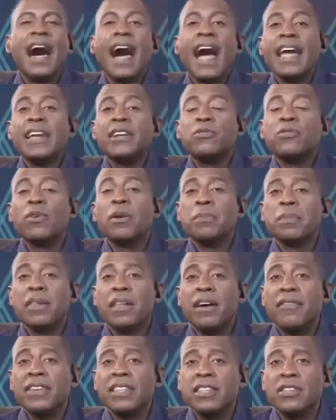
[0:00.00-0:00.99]
I grew up
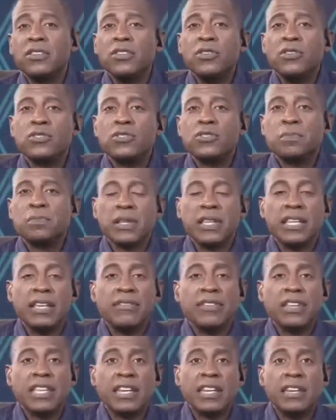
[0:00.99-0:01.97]
loving the news,
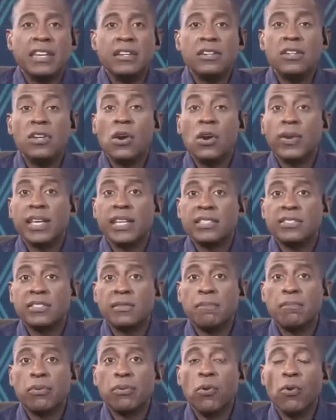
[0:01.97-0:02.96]
believing in it, knowing
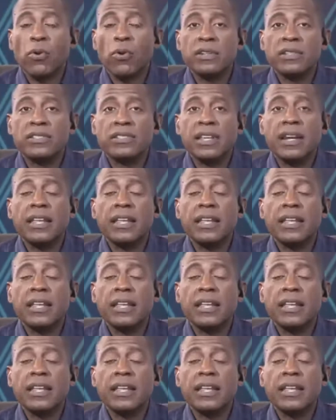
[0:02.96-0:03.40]
its importance.